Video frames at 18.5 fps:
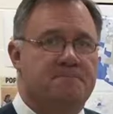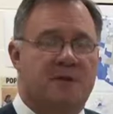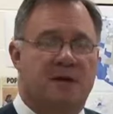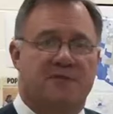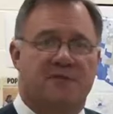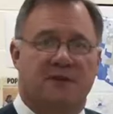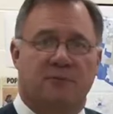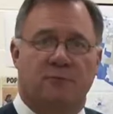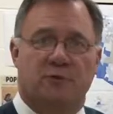
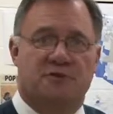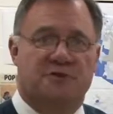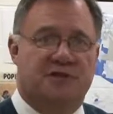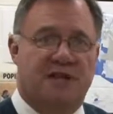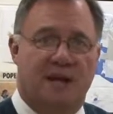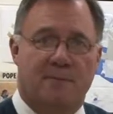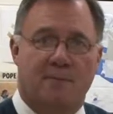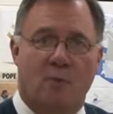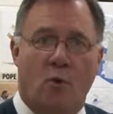Nothing would
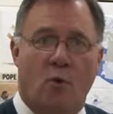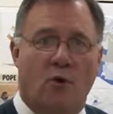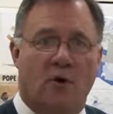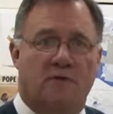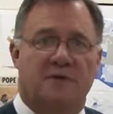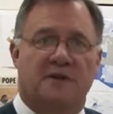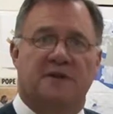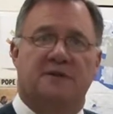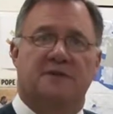say
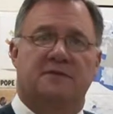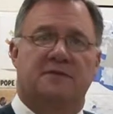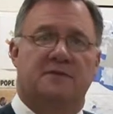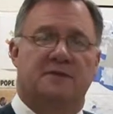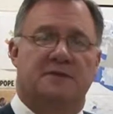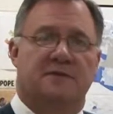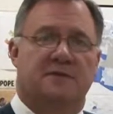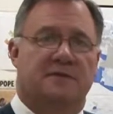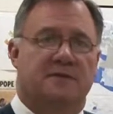more that
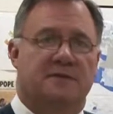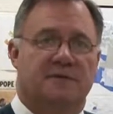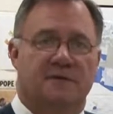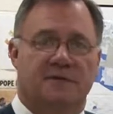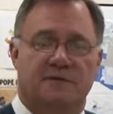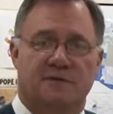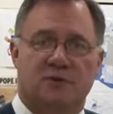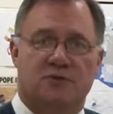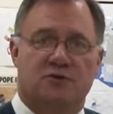
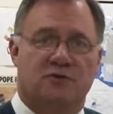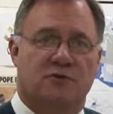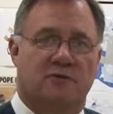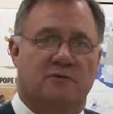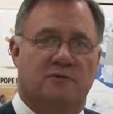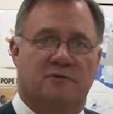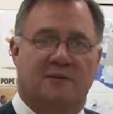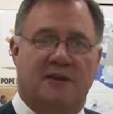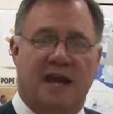the future
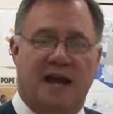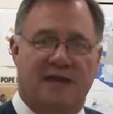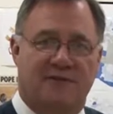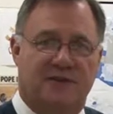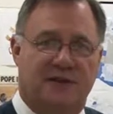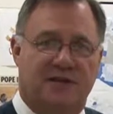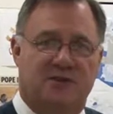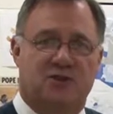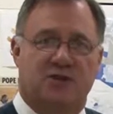of
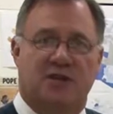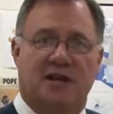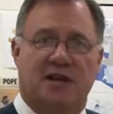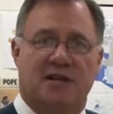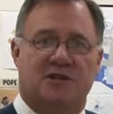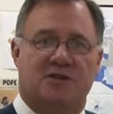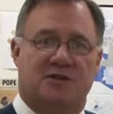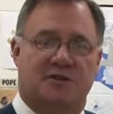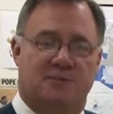Catholic
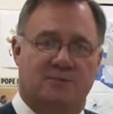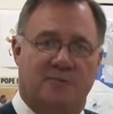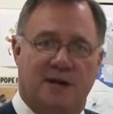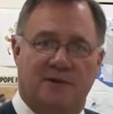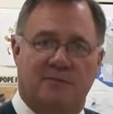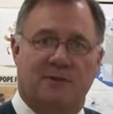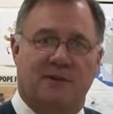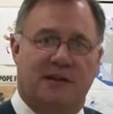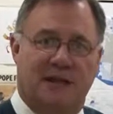education at
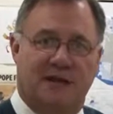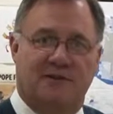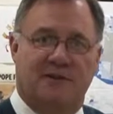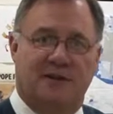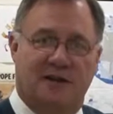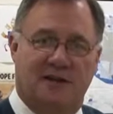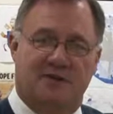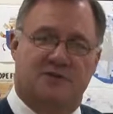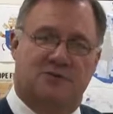Beckman
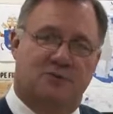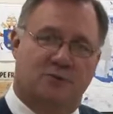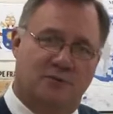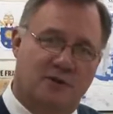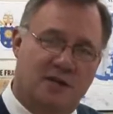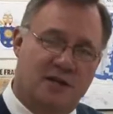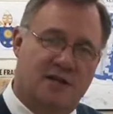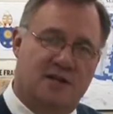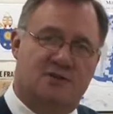Catholic High
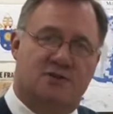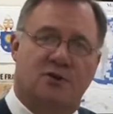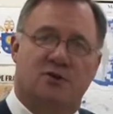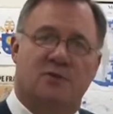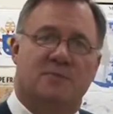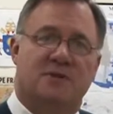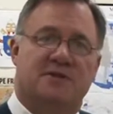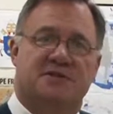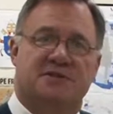School is going
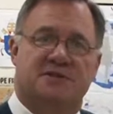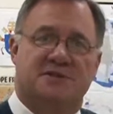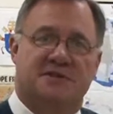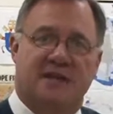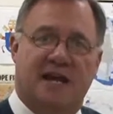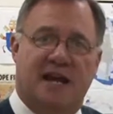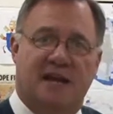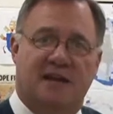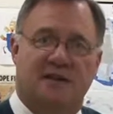to be
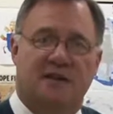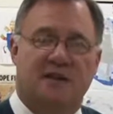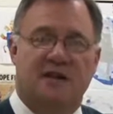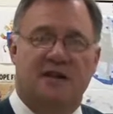sustained